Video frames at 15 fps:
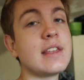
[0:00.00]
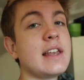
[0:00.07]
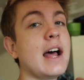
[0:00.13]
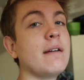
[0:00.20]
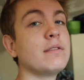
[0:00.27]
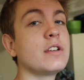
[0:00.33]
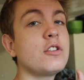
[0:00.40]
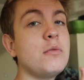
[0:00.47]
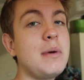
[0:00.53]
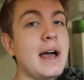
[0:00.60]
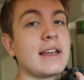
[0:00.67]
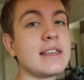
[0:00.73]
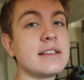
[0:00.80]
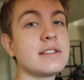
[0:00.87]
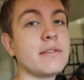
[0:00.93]
Then have little
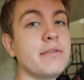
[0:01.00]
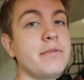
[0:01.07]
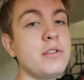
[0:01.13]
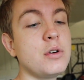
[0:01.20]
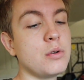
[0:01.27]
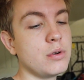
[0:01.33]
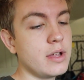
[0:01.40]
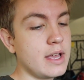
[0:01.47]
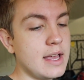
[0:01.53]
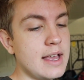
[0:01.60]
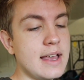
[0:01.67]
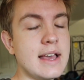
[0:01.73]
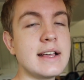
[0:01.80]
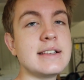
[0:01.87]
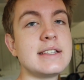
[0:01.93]
baggies of food
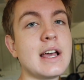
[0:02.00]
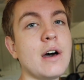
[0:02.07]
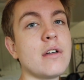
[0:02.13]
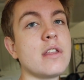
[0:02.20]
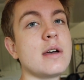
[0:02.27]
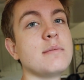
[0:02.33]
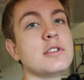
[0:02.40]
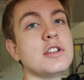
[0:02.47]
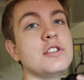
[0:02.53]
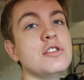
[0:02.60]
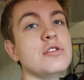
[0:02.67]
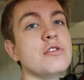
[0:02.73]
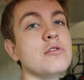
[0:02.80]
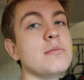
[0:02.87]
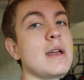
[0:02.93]
and tell them to
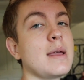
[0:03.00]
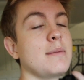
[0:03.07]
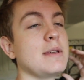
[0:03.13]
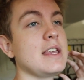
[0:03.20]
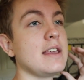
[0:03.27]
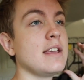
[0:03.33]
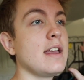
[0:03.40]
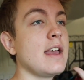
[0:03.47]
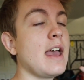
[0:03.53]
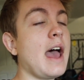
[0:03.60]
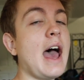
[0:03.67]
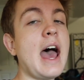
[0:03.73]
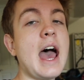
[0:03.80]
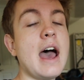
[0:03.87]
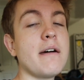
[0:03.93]
do maybe
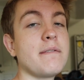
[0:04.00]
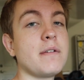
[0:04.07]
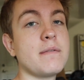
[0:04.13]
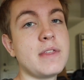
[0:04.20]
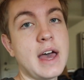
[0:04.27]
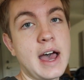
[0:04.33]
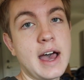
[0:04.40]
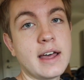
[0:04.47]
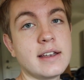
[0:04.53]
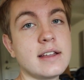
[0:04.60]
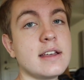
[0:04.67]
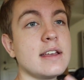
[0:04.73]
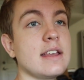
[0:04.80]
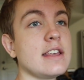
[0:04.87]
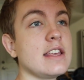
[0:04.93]
half of that
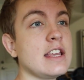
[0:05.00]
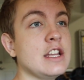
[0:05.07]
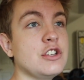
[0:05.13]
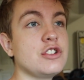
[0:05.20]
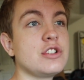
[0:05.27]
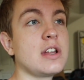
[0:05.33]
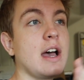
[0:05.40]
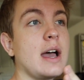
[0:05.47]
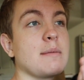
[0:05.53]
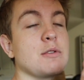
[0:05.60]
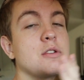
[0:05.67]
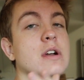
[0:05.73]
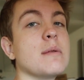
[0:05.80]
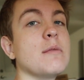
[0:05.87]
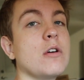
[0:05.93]
each time
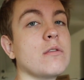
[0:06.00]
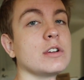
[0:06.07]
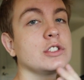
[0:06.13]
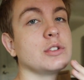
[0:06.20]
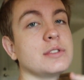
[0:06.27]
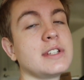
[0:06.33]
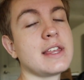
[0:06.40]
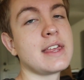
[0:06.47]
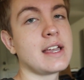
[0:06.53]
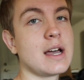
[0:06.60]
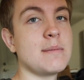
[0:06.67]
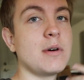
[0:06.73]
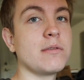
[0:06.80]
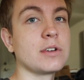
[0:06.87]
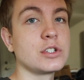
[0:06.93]
you come over. So say they
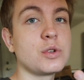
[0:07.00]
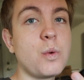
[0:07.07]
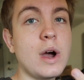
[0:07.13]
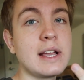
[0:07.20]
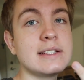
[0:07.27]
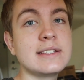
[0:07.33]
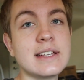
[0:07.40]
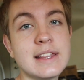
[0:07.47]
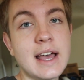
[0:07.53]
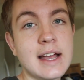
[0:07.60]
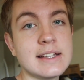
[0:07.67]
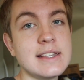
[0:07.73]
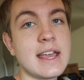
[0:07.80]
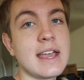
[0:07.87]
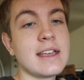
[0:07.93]
come over twice in
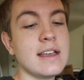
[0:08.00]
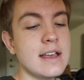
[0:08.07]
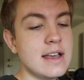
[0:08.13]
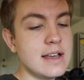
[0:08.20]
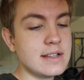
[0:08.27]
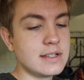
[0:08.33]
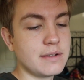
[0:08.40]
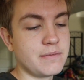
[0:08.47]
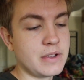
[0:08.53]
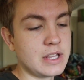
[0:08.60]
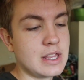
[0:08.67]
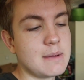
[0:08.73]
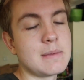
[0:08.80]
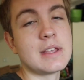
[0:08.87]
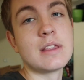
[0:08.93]
that day to feed
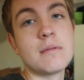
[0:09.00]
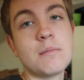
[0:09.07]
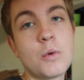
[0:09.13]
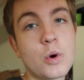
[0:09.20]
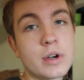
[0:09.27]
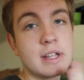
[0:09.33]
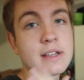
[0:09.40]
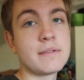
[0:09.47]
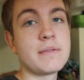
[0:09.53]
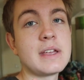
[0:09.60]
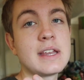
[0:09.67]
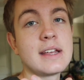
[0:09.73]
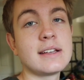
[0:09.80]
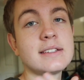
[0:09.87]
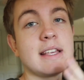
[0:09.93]
them in the morning
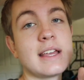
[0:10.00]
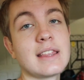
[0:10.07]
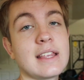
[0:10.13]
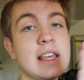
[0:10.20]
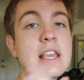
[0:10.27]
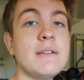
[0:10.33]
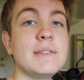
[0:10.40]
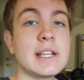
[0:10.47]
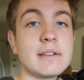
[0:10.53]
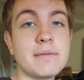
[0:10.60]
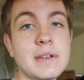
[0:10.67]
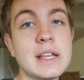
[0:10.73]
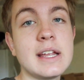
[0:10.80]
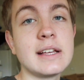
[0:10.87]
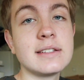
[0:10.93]
feedings and the evening
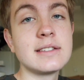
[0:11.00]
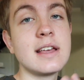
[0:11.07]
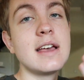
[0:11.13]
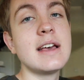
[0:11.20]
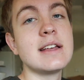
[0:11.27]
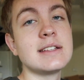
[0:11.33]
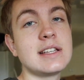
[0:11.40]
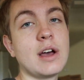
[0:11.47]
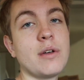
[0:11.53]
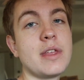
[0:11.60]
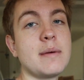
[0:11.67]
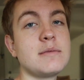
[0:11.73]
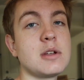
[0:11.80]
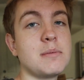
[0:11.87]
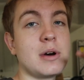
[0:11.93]
feedings. Tell
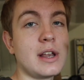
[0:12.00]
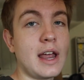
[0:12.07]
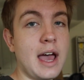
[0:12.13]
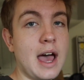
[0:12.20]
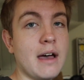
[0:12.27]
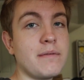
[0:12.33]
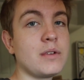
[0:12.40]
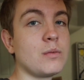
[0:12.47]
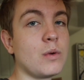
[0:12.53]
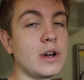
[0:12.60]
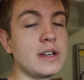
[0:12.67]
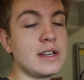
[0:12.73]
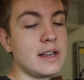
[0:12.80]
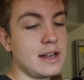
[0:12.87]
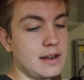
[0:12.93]
them to put half
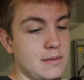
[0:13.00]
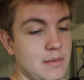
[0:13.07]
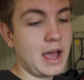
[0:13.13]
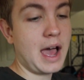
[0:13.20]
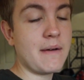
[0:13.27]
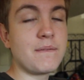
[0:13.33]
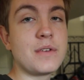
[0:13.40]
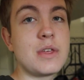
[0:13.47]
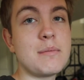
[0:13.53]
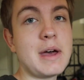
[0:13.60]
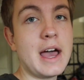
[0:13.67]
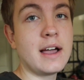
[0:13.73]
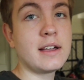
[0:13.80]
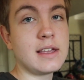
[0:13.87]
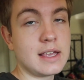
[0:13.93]
of the
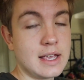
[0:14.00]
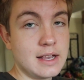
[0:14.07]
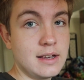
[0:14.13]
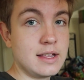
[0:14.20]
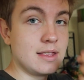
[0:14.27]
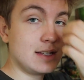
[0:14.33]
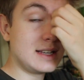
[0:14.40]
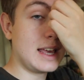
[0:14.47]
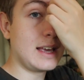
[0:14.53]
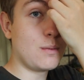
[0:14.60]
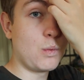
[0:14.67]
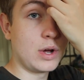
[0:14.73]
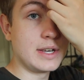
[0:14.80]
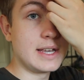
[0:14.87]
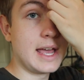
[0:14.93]
bag in the tank one